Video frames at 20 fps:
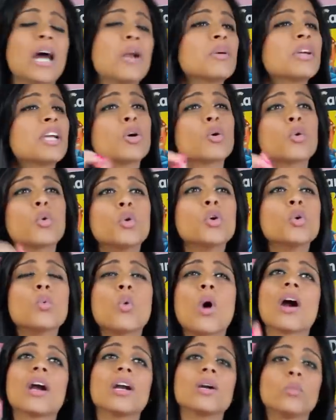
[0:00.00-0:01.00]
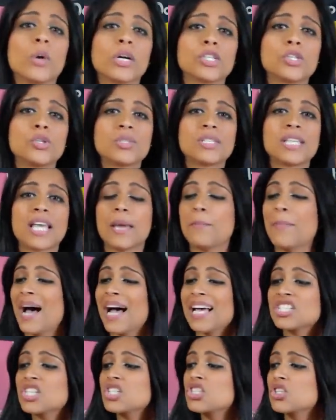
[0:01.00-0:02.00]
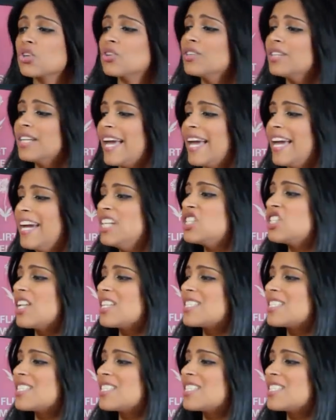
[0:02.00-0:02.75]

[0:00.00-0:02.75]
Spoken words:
I don't care who you are and what you say, past a certain age,